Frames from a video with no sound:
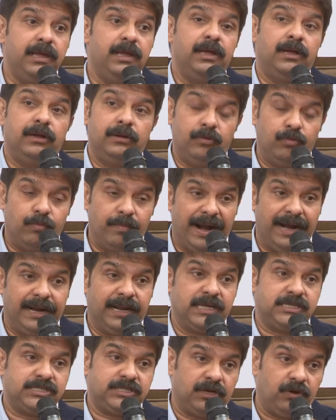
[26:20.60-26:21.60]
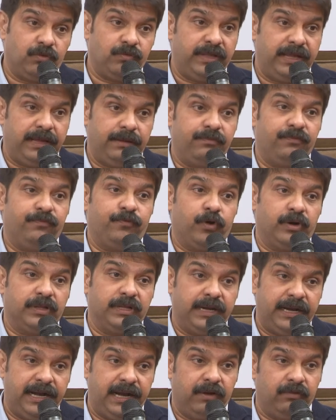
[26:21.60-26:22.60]
Do Mahara serve them for
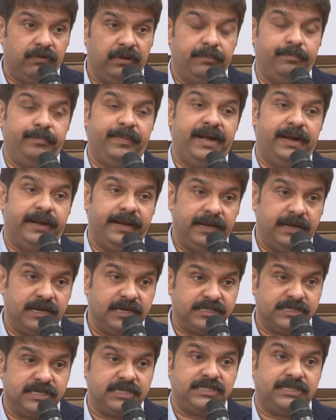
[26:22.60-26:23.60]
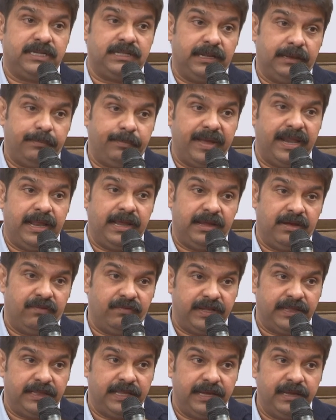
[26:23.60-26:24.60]
the redevelopment, reconstruction, repairing
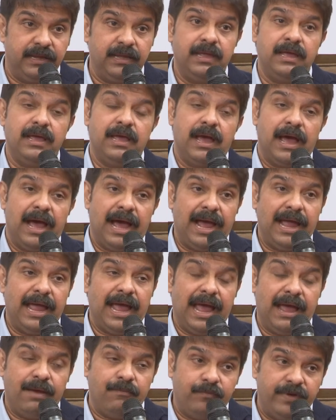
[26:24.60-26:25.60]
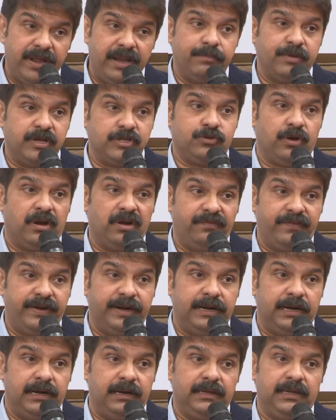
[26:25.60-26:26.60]
everything? I, I am very much
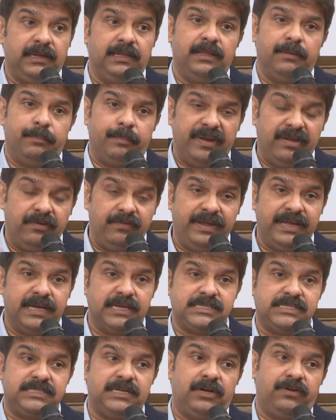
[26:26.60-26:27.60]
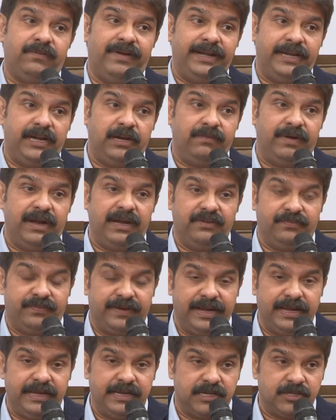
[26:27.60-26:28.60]
confident that the previous the 20,
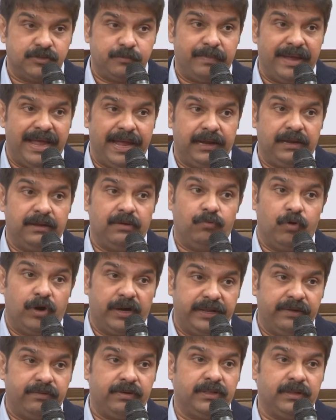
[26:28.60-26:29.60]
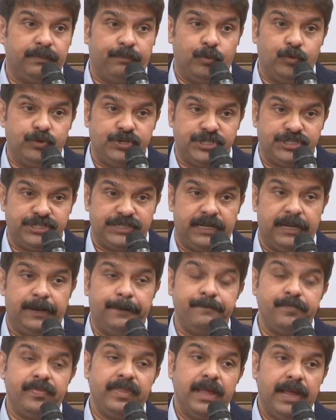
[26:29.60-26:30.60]
25 years back, whatever the position
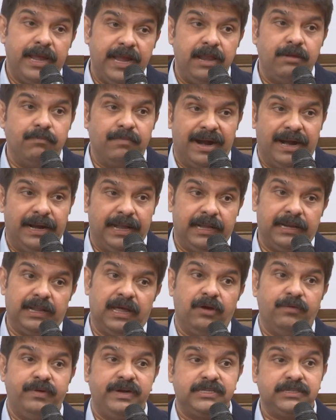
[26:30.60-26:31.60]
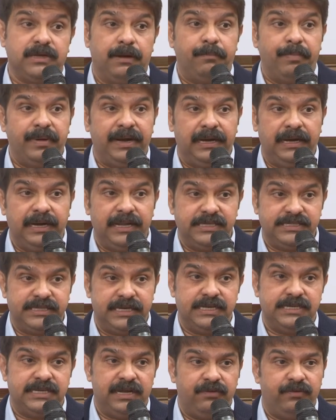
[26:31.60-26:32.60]
in Mada, now it's completely
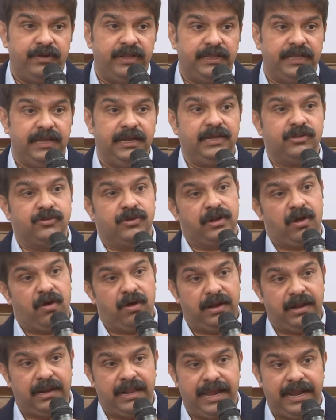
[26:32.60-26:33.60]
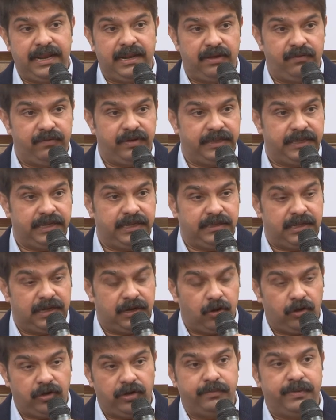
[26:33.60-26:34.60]
changed. Everything is on online, everything, the
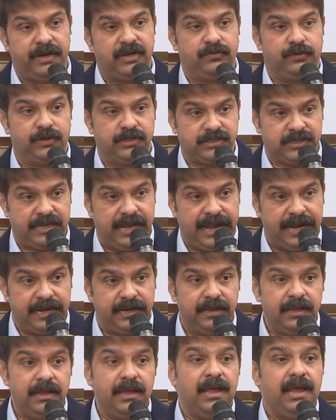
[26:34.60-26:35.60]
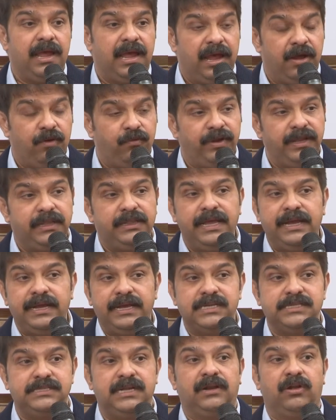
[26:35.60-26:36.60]
documents were scanned, everything
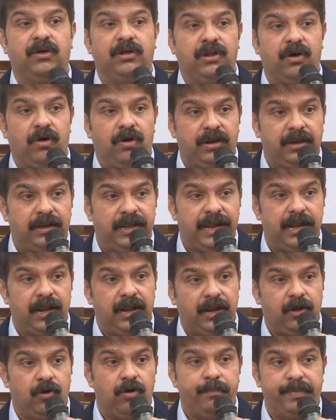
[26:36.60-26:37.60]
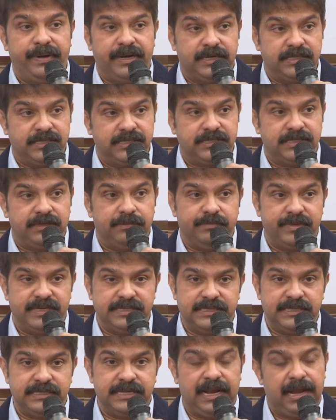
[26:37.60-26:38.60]
is done on an online and a computer system
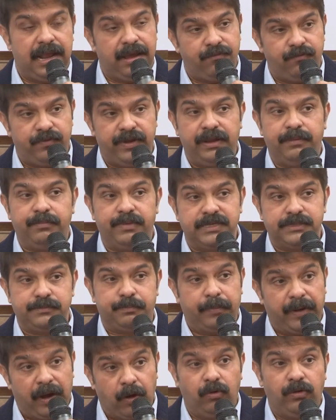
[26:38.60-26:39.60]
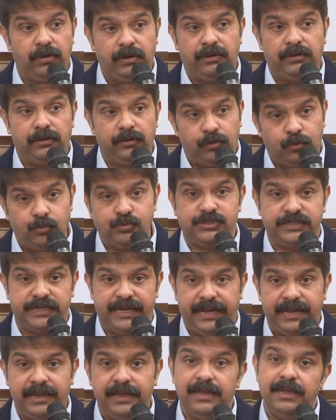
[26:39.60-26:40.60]
basis. And I'm very much proud to
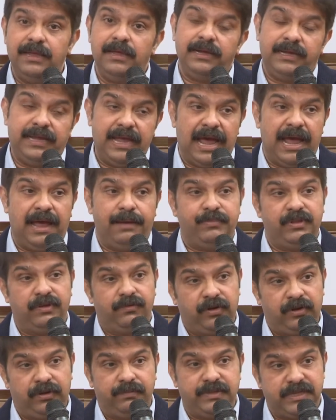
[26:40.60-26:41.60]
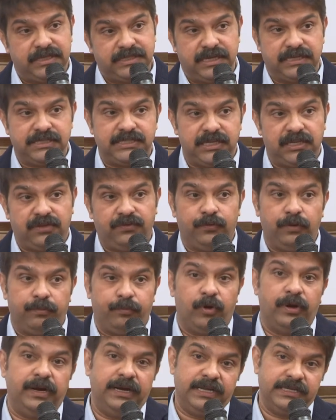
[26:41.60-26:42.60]
say that I am the one of the successful
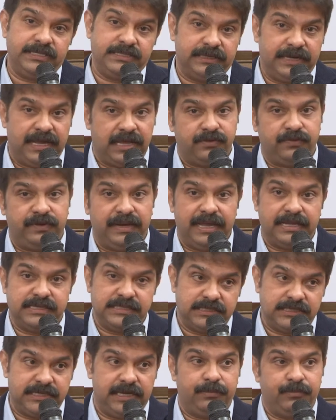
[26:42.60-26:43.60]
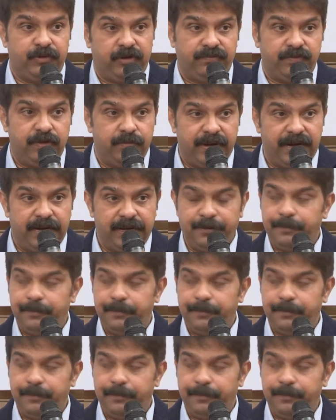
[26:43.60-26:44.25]
politician as well as the chairman of the MADA.